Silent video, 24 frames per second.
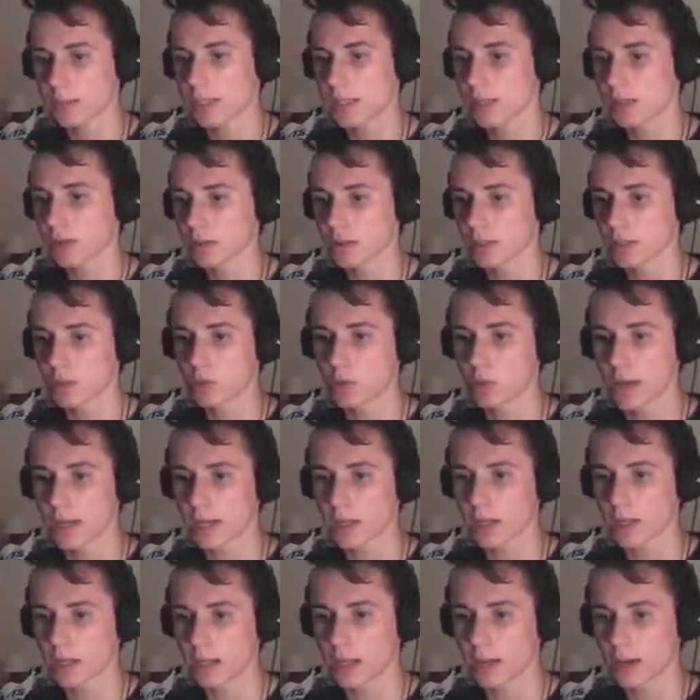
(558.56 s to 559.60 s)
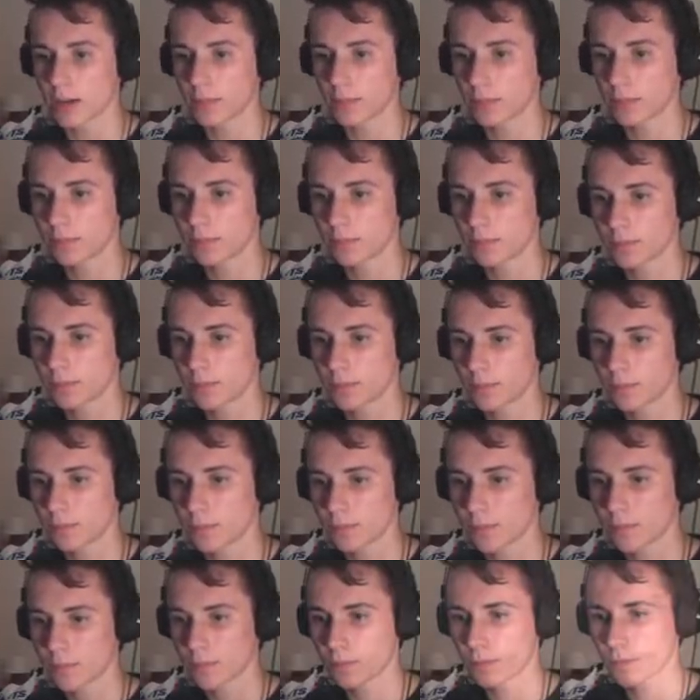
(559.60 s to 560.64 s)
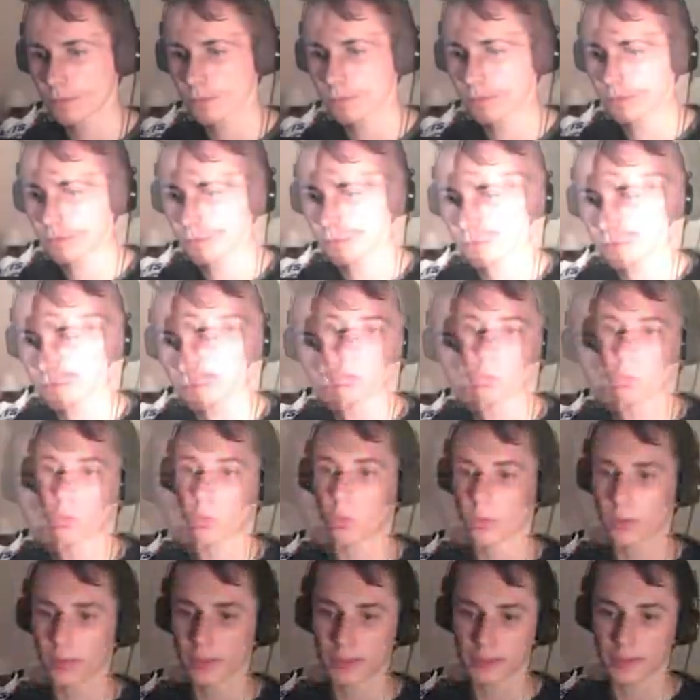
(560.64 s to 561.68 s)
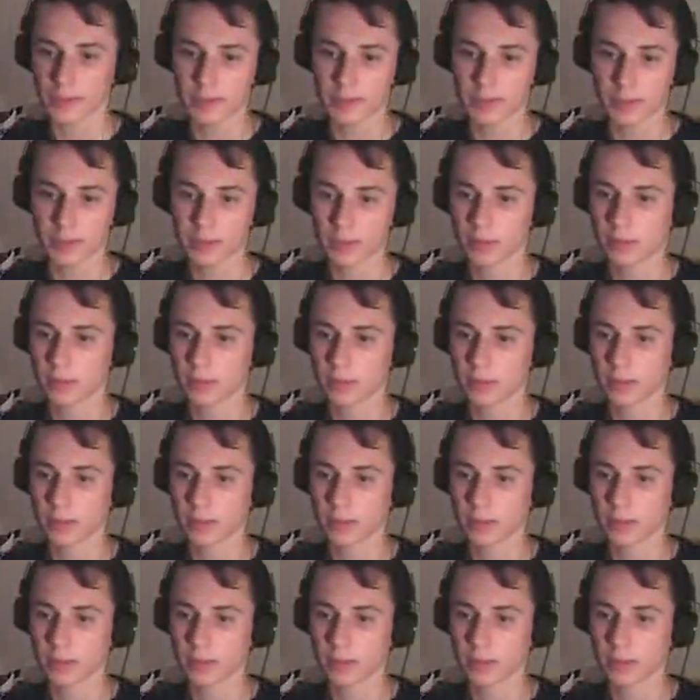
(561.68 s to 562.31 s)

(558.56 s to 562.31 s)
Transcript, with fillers: some kills in quickly here. Oh, yes.